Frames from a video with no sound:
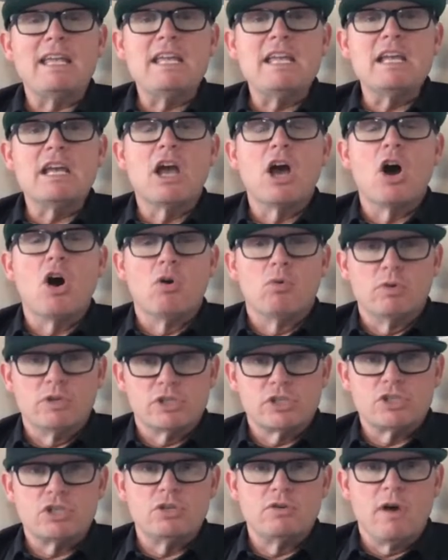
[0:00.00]
ego
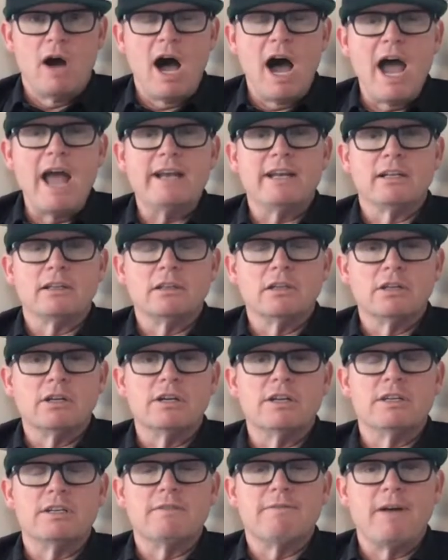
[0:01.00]
was too high to
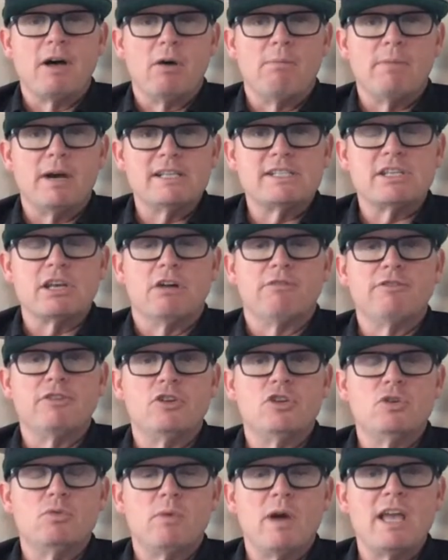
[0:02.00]
learn and develop myself
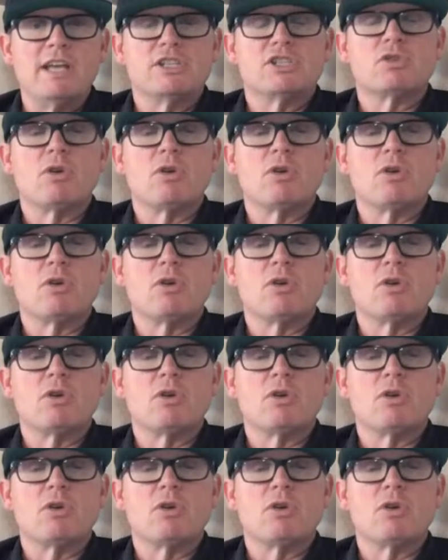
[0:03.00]
in new ways.